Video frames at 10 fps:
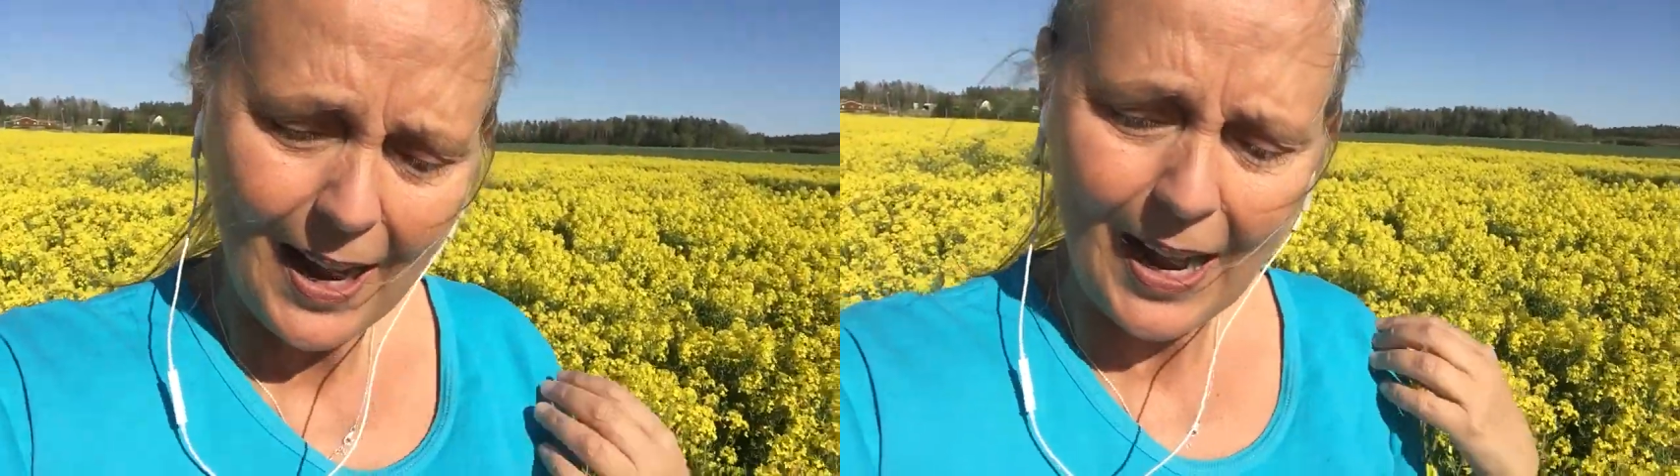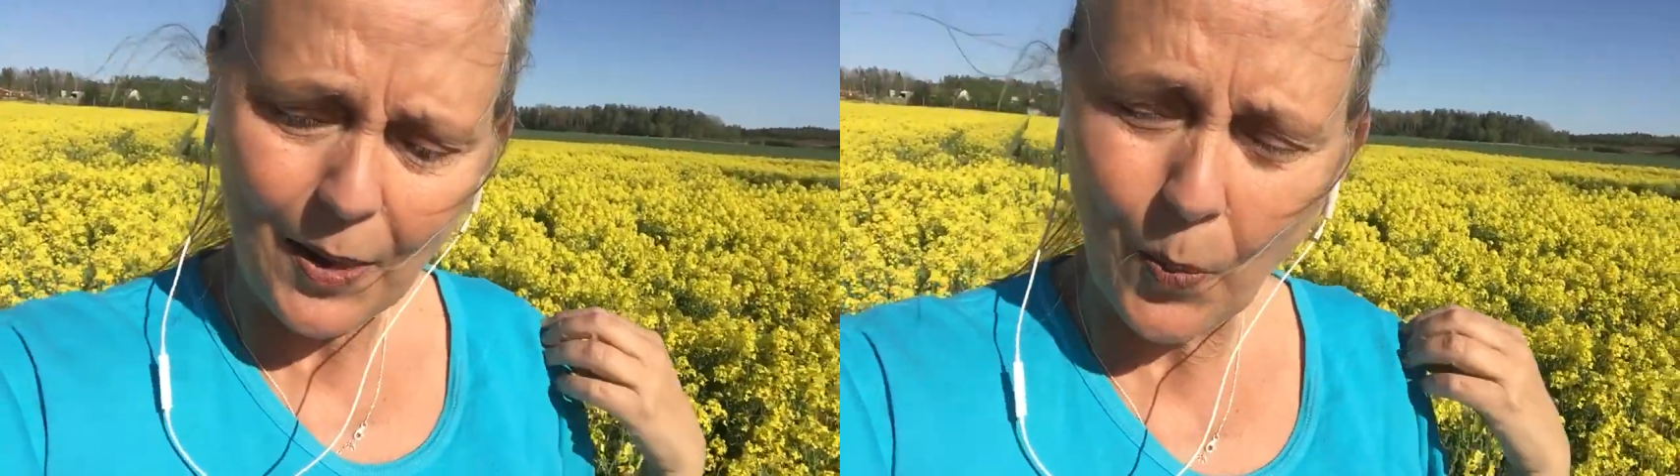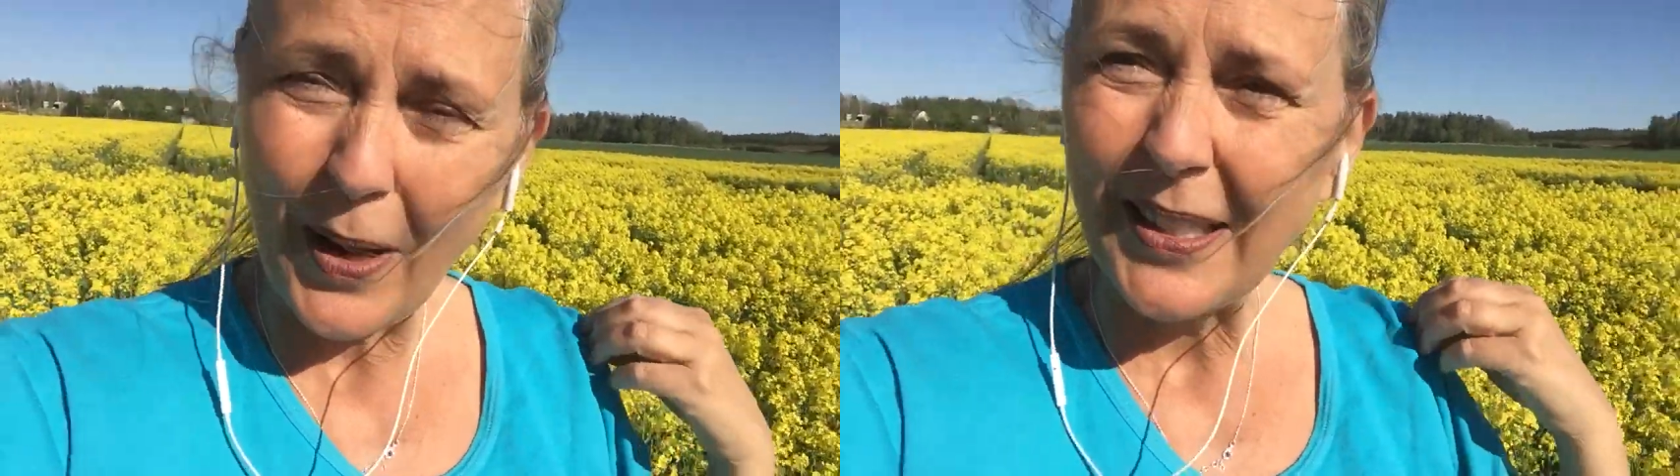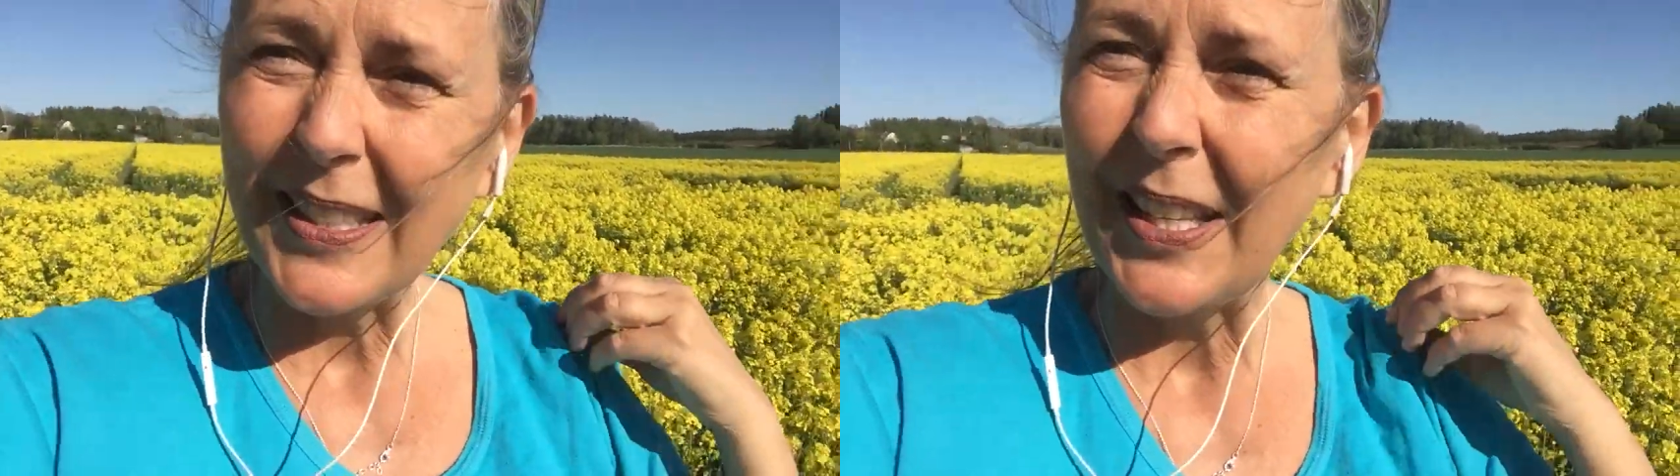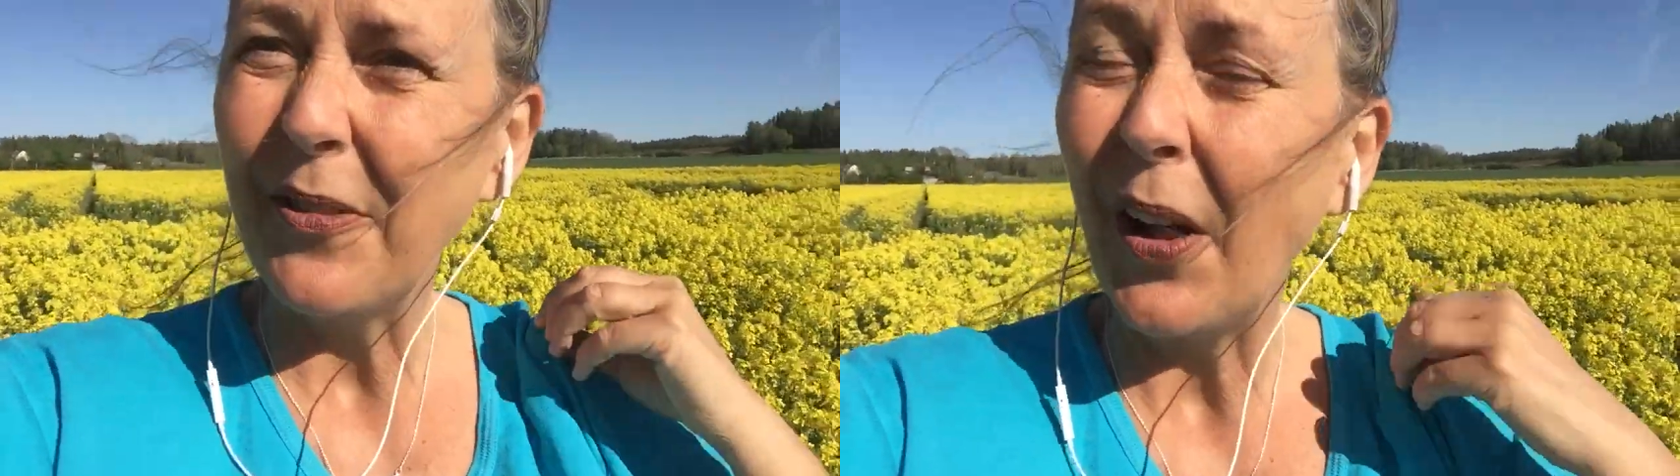I
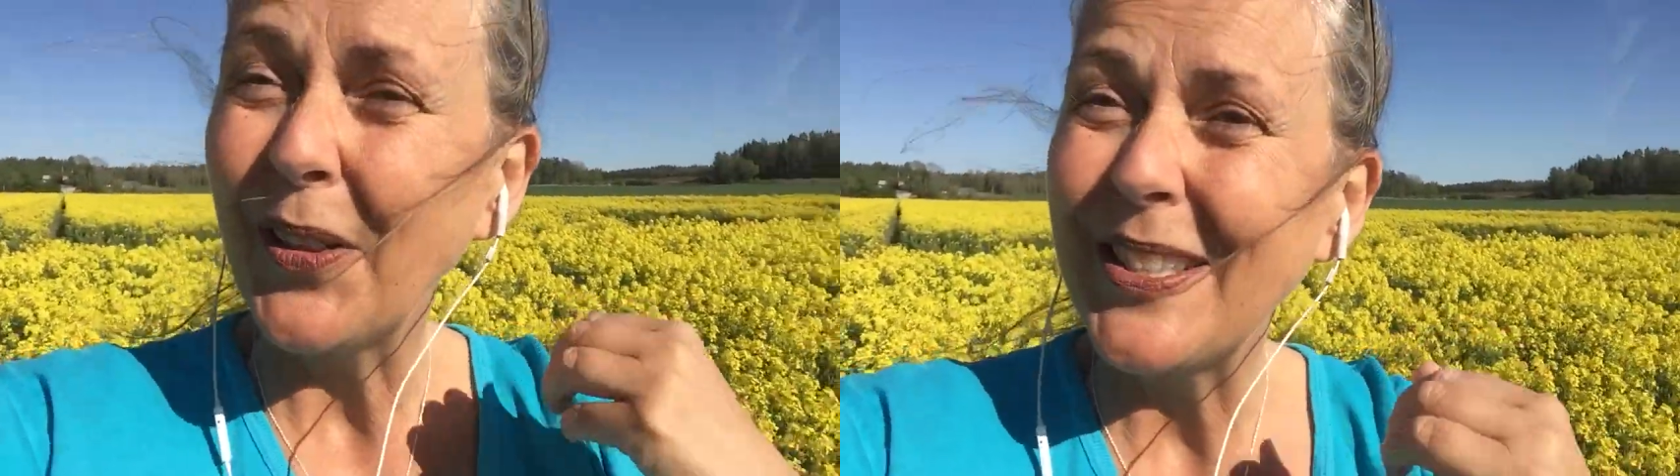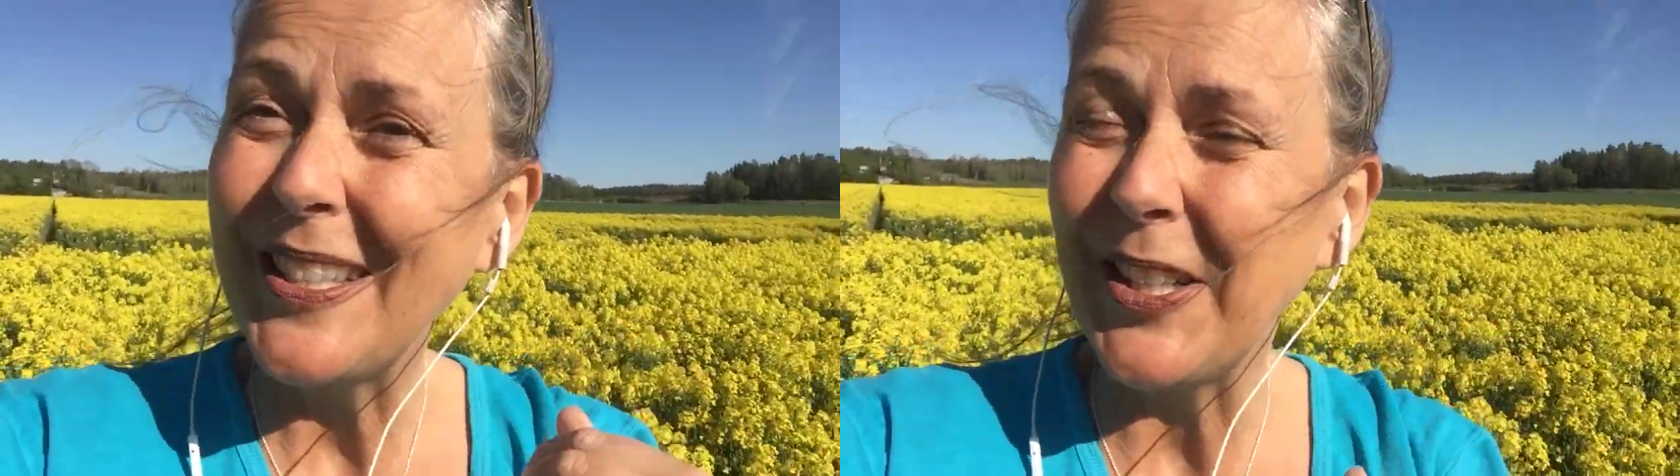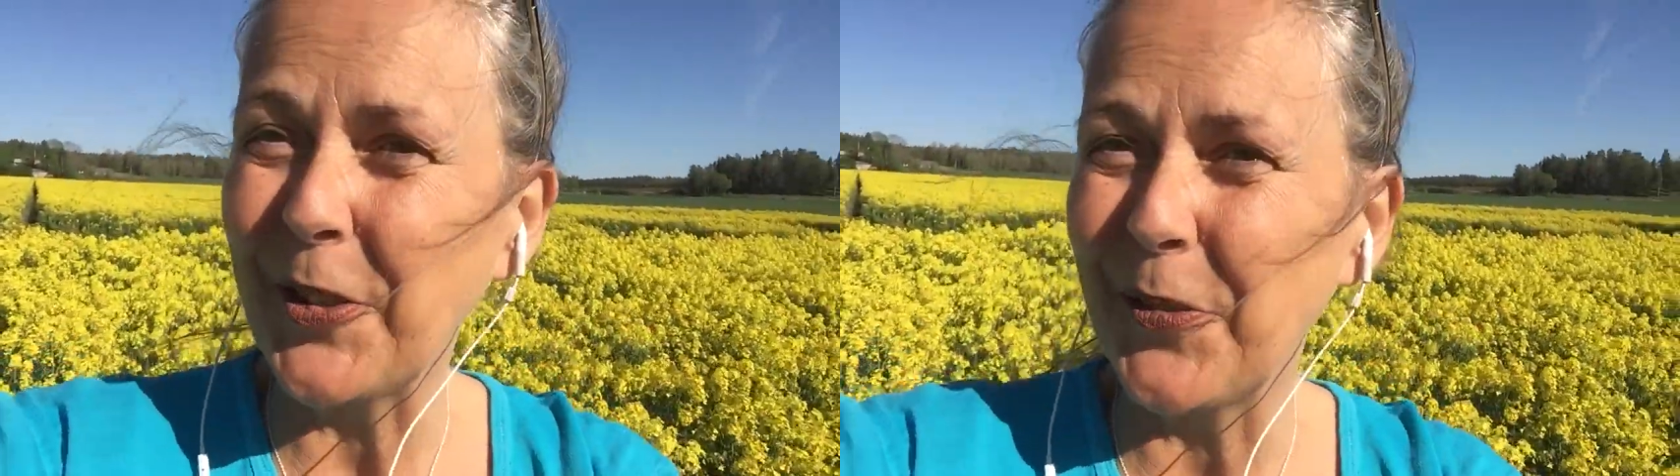went and volunteered